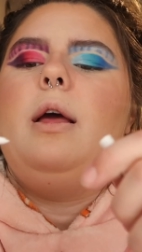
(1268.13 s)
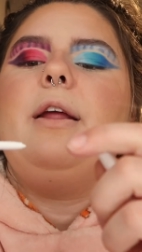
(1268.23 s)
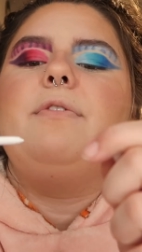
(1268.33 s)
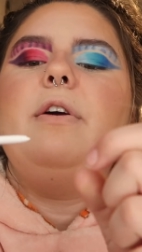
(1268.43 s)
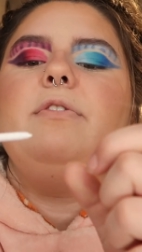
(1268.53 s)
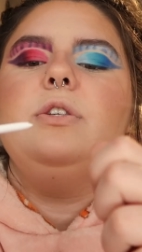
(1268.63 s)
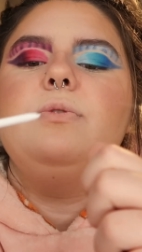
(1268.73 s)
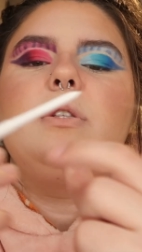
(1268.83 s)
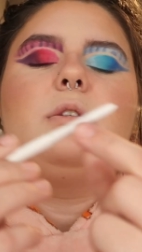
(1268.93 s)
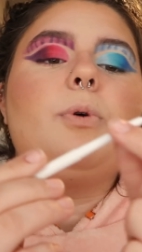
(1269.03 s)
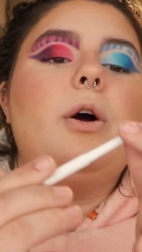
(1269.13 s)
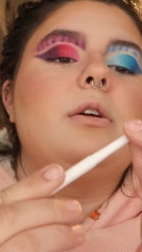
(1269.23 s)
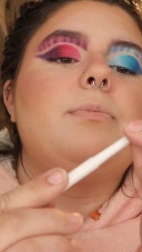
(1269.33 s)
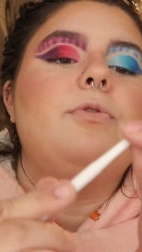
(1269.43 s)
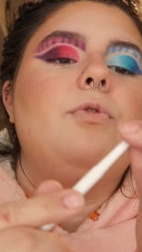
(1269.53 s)
And I've never used this
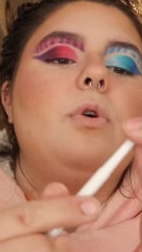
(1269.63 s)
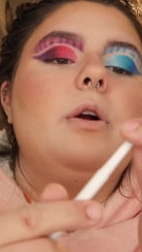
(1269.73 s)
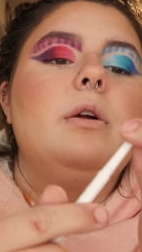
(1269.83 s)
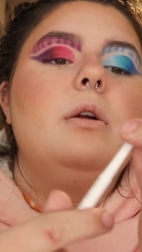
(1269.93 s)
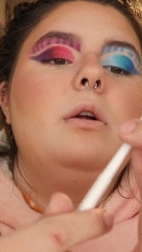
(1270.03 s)
product before.